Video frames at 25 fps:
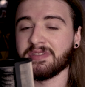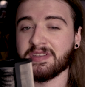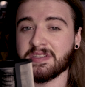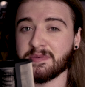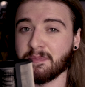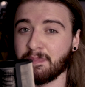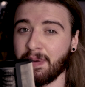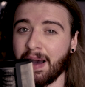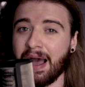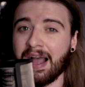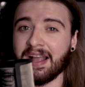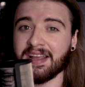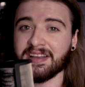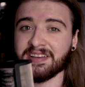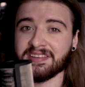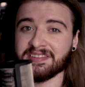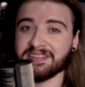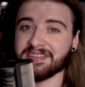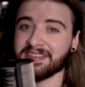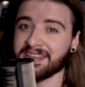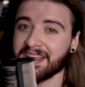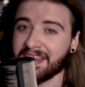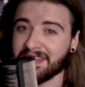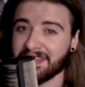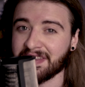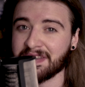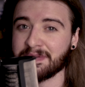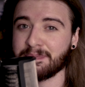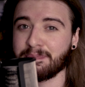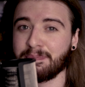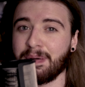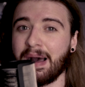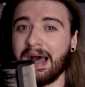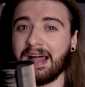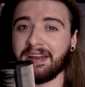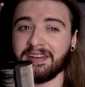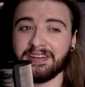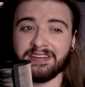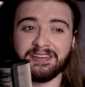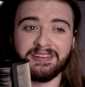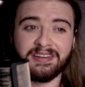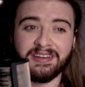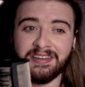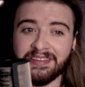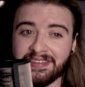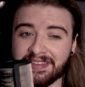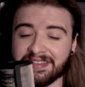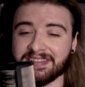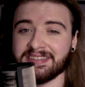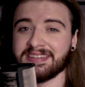There's Byers, there's Bannon,
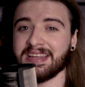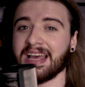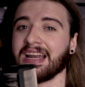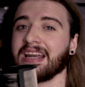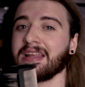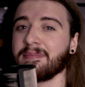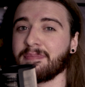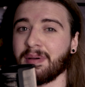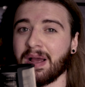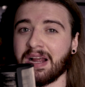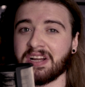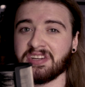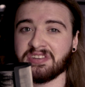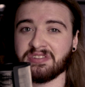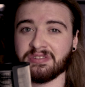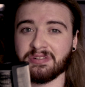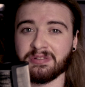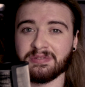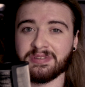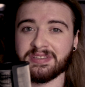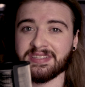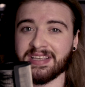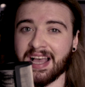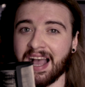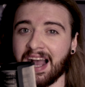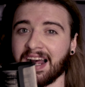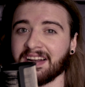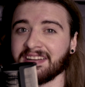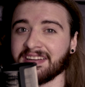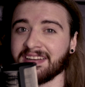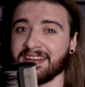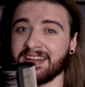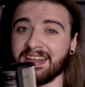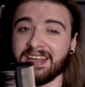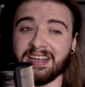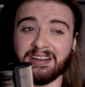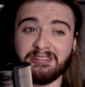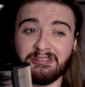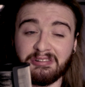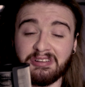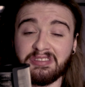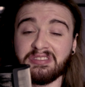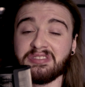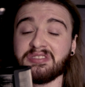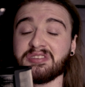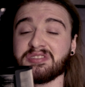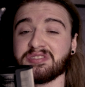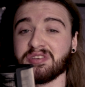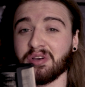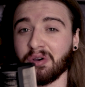there's Deli Bashru, there's Adeniran,
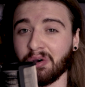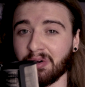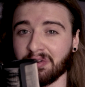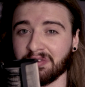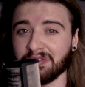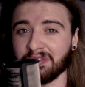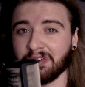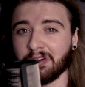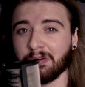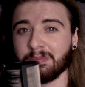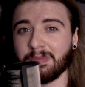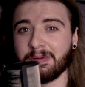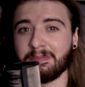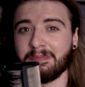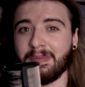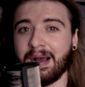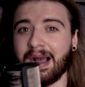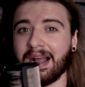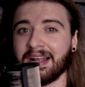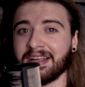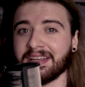there's Hunt coming back.